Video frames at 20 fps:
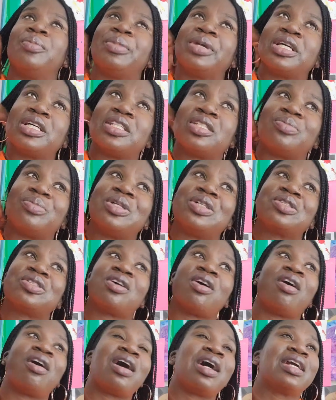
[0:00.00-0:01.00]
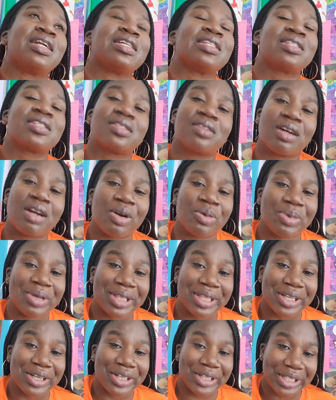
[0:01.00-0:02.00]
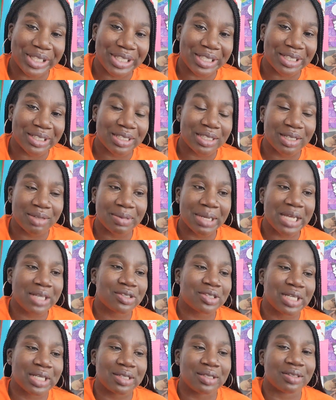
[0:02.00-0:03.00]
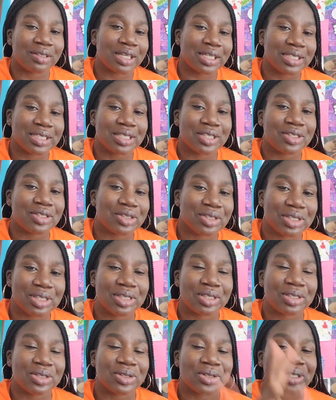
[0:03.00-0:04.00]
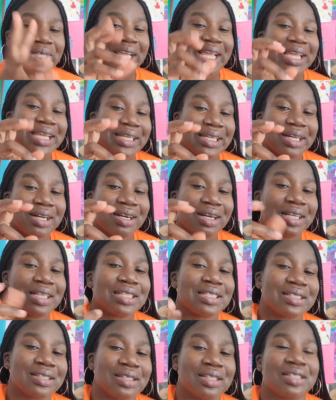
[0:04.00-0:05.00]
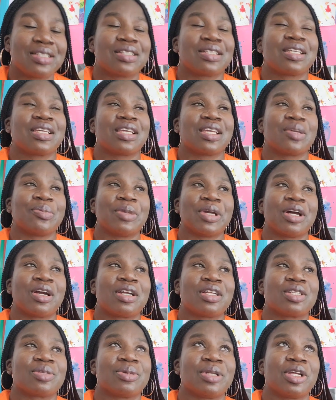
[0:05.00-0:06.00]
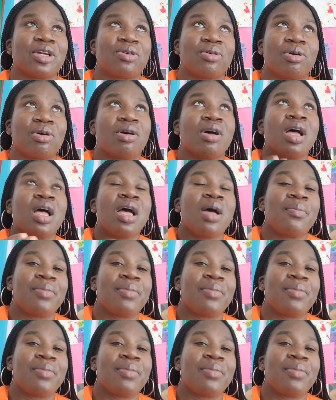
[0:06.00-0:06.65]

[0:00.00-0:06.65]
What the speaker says: Because most artists start when they're young. So I'm not trying to tell you to create an artist so that your kid can be an artist when they grow up.